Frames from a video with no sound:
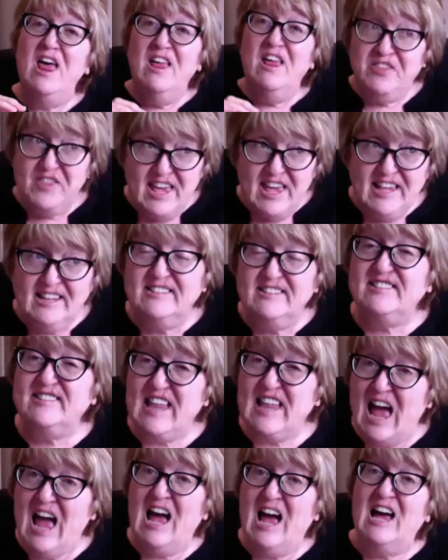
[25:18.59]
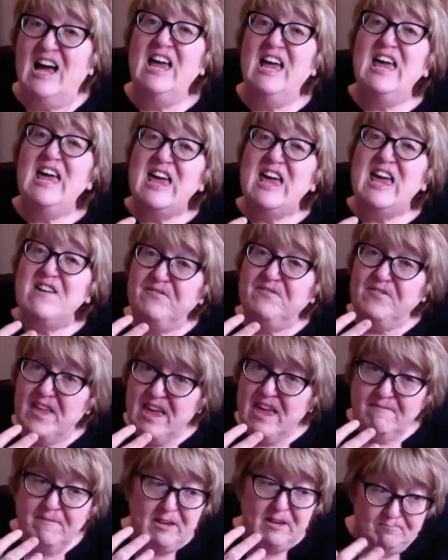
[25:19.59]
things that if
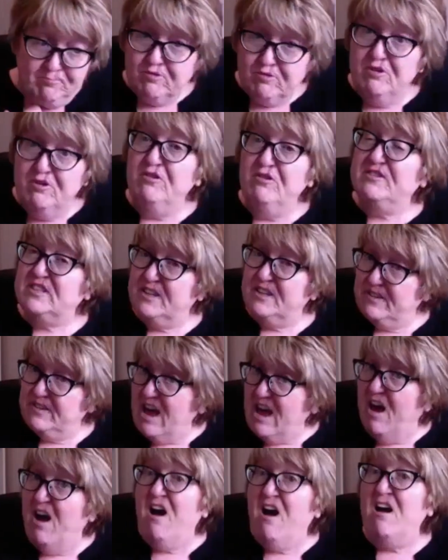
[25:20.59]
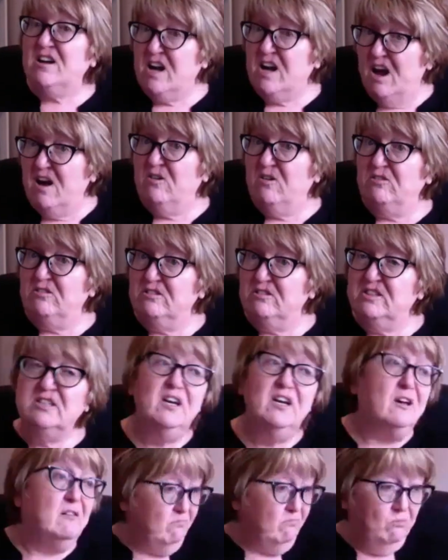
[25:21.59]
it proves that they are cold,
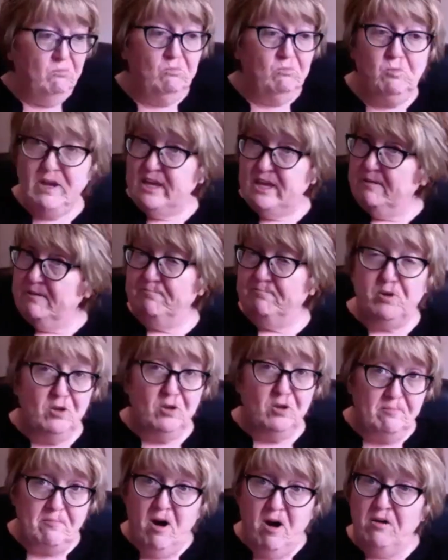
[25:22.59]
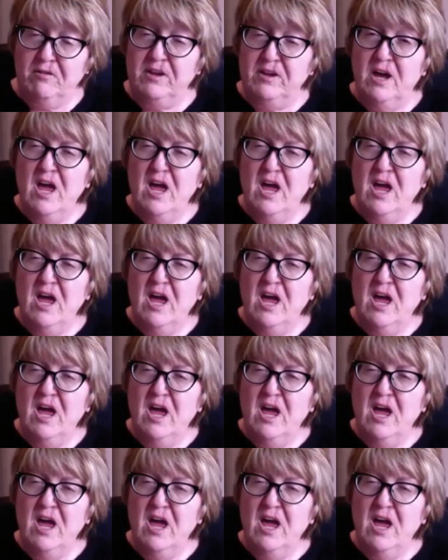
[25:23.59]
we can put them on.